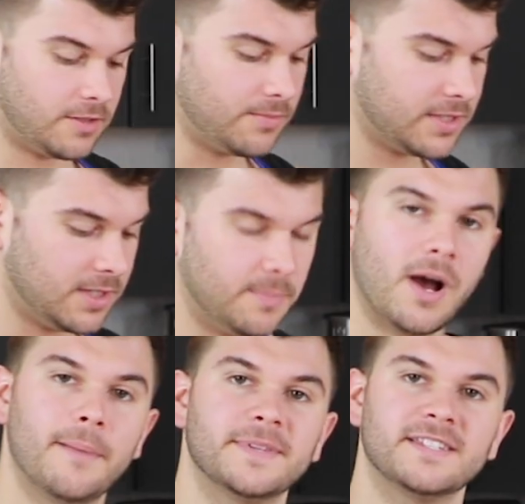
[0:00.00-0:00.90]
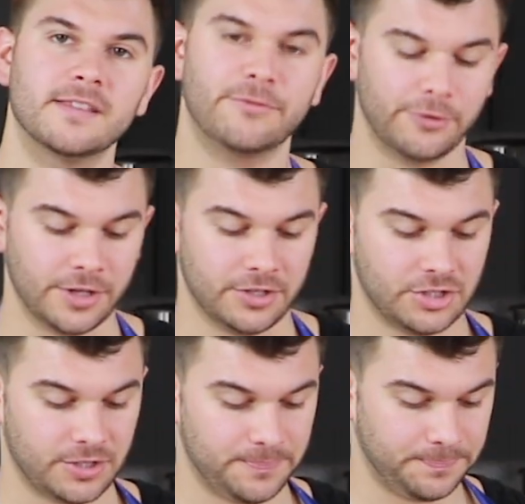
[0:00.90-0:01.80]
I'm just going to pop this in the
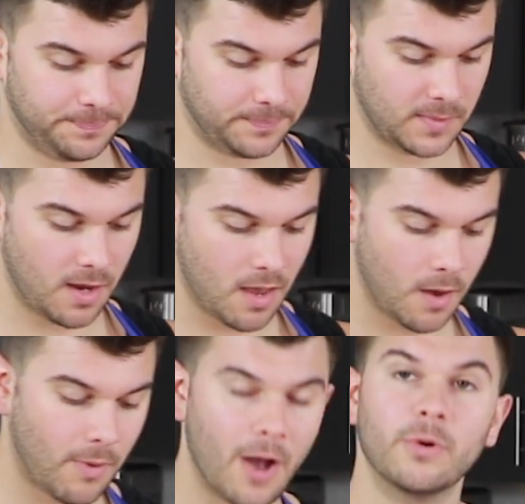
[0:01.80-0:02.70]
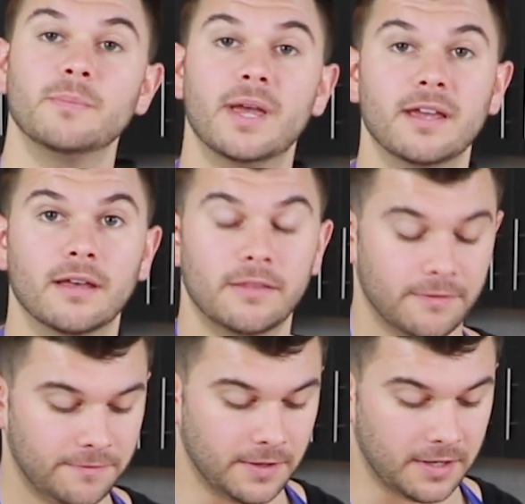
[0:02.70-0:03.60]
fridge while we make the
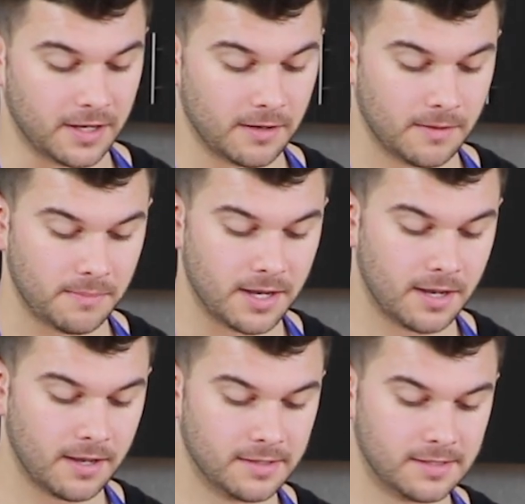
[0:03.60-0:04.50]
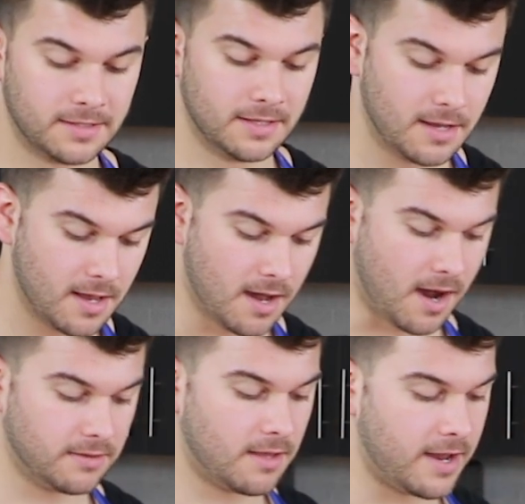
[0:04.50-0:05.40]
filling, because
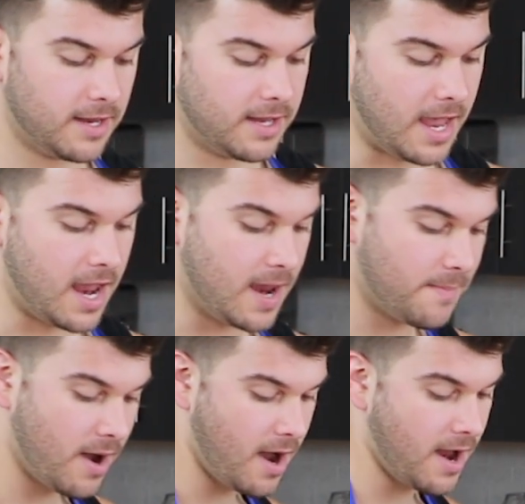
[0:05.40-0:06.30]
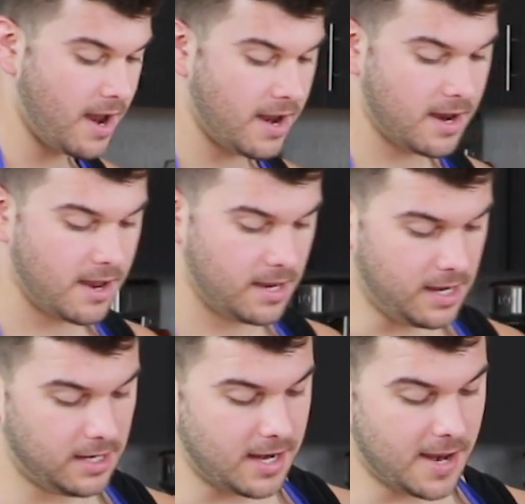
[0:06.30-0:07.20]
unlike a pie
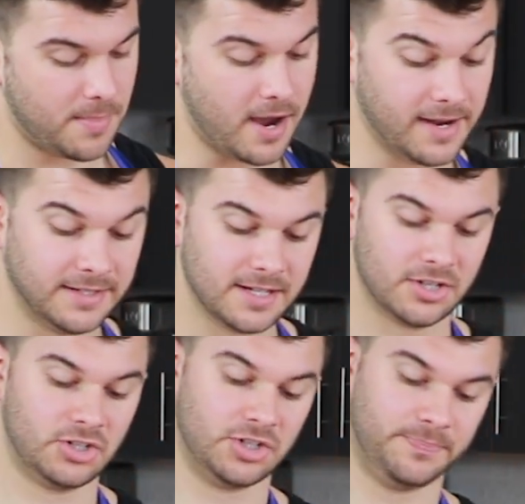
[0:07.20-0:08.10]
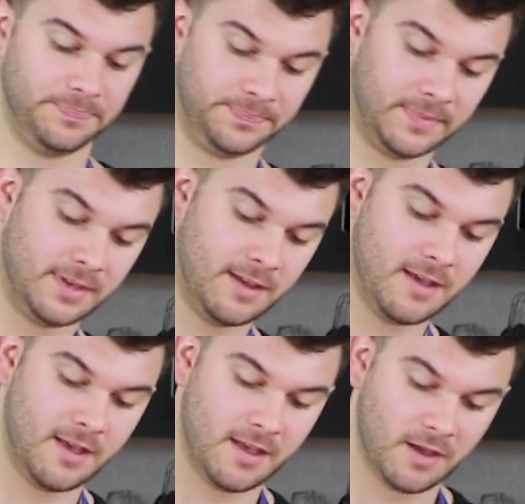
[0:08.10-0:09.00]
in a pie dish,
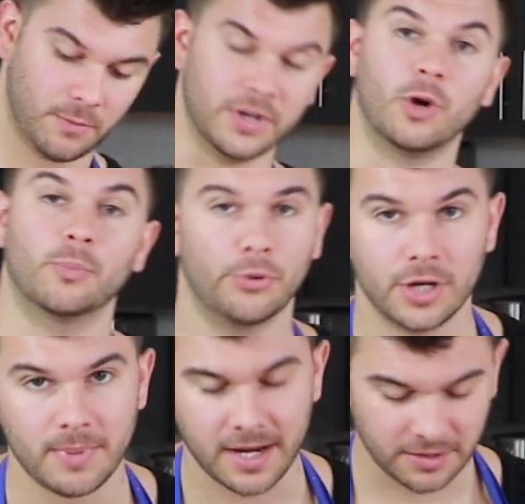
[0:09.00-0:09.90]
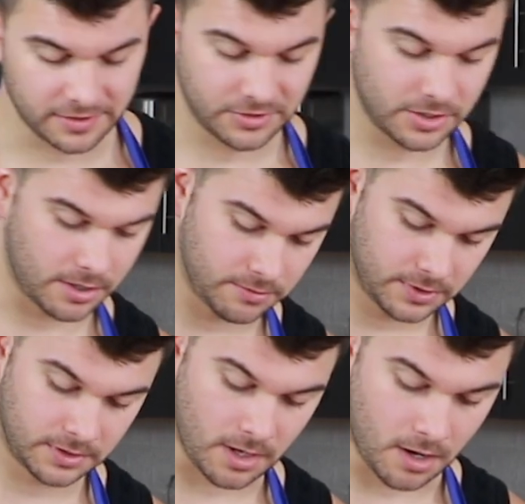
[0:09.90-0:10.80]
we don't pre-bake this dough.
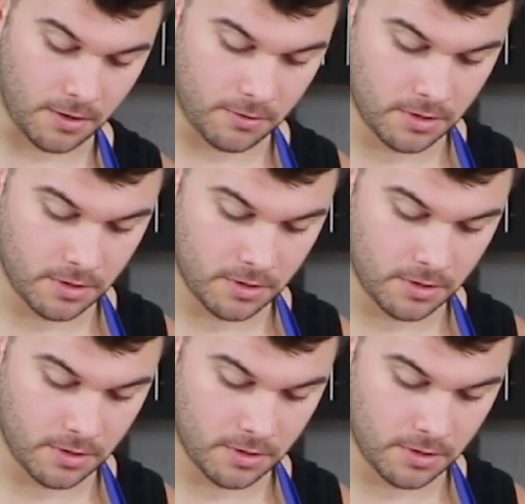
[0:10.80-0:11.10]
So